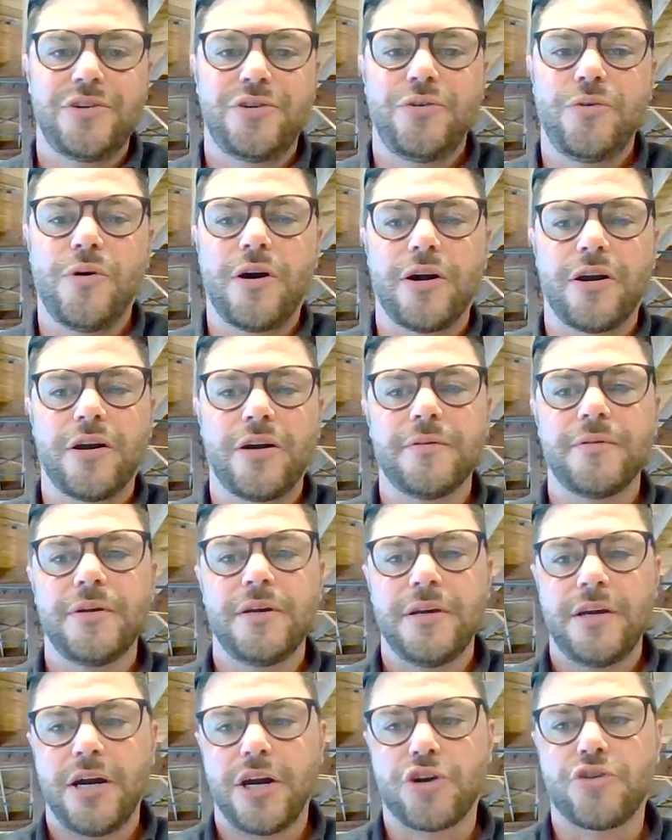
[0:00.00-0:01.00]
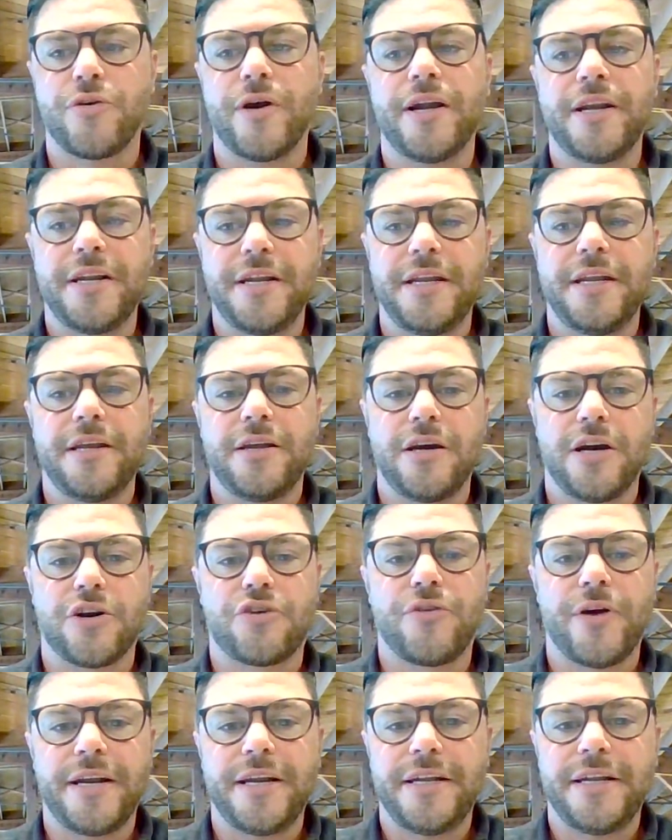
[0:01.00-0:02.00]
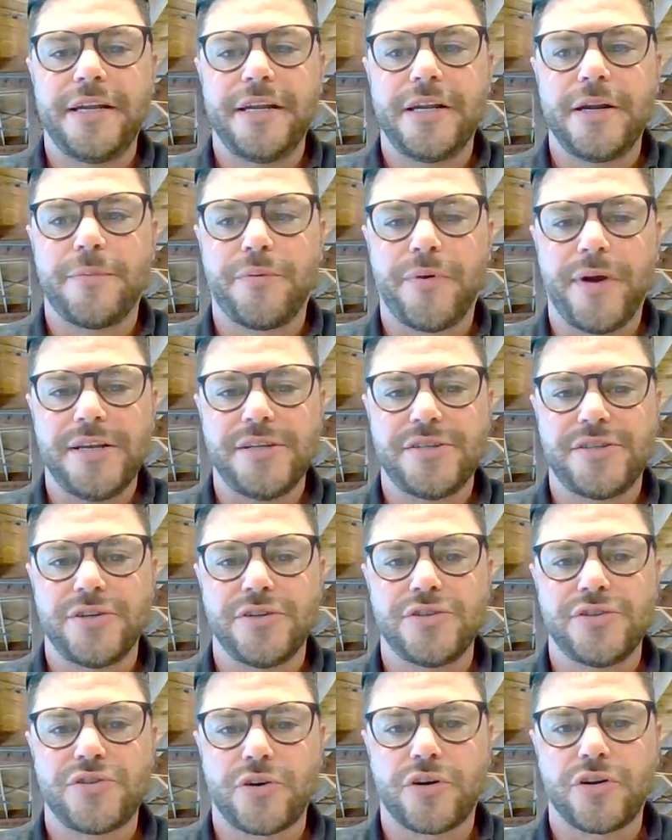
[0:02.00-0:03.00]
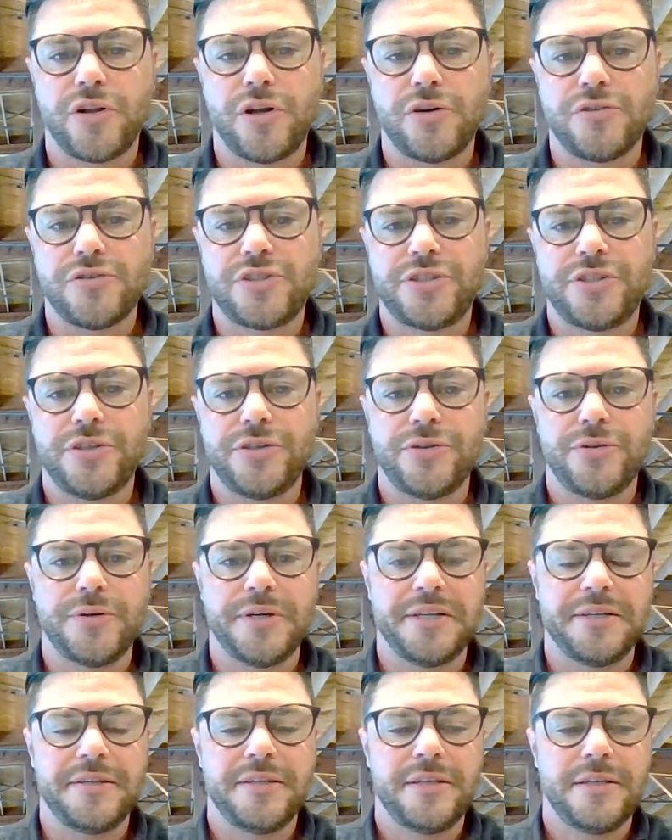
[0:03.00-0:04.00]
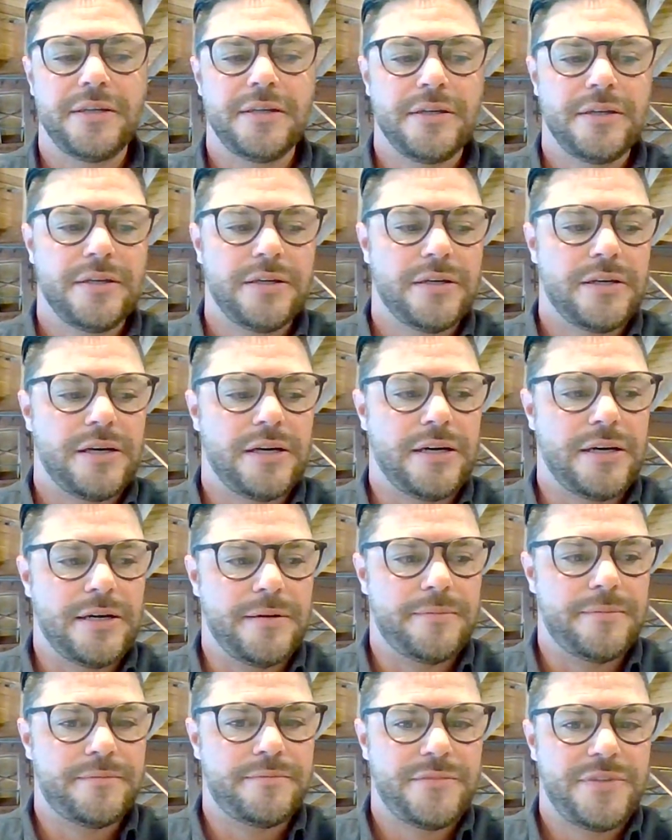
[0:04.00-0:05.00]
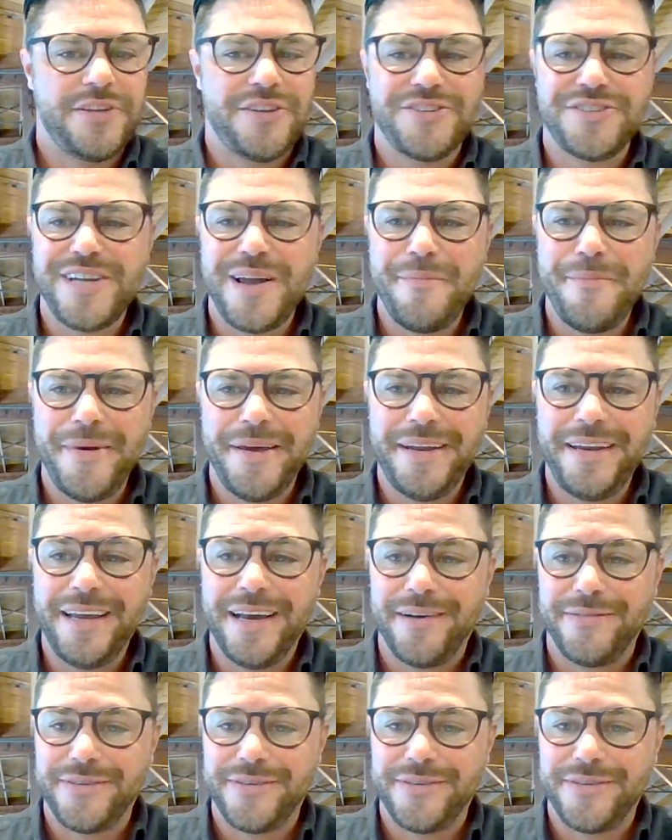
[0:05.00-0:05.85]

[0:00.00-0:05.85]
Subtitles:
who are accredited appraisers or close to, and there's not many of